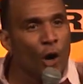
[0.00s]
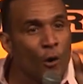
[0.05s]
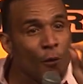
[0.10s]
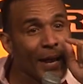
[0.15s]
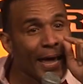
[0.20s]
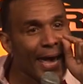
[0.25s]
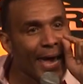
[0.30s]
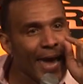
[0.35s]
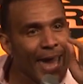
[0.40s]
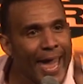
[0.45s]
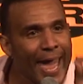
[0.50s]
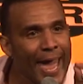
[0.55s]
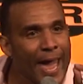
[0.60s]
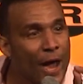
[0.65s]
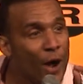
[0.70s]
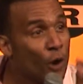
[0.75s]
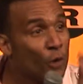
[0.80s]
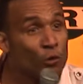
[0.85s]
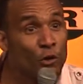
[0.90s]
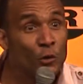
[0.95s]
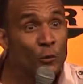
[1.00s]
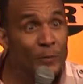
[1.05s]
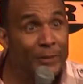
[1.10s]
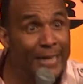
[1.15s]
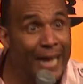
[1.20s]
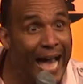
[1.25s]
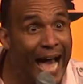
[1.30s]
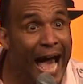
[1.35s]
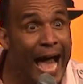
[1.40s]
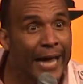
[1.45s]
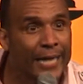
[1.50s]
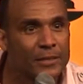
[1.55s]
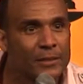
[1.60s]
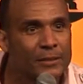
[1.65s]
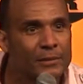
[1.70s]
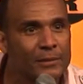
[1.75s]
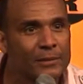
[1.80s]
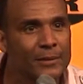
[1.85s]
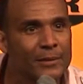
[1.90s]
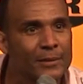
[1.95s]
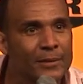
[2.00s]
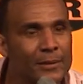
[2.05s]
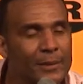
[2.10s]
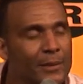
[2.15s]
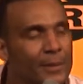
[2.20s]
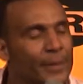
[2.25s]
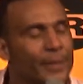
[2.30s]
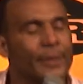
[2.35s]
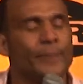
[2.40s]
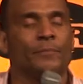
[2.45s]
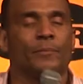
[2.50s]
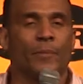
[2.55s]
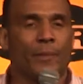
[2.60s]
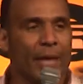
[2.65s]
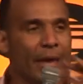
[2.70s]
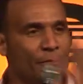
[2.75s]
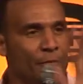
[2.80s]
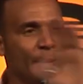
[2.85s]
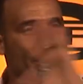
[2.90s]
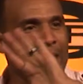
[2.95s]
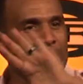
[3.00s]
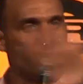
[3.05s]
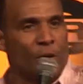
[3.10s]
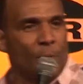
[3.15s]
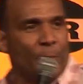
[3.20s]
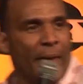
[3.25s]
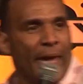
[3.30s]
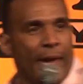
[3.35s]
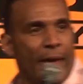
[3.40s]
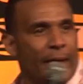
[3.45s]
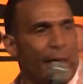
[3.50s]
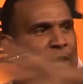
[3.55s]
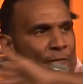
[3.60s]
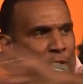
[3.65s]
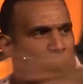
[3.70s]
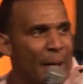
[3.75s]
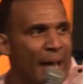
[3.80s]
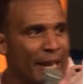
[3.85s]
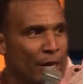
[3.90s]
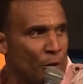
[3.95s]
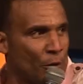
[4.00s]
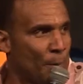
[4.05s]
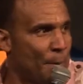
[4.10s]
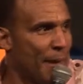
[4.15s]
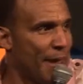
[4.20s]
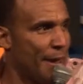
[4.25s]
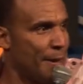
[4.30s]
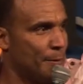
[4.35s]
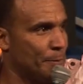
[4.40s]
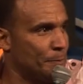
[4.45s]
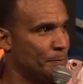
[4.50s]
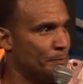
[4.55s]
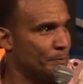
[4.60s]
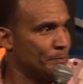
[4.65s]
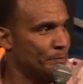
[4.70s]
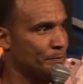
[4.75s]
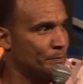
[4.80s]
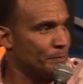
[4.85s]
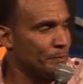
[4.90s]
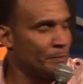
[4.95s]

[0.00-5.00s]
no, the hell you not. Everybody go to bed. Everybody go to bed.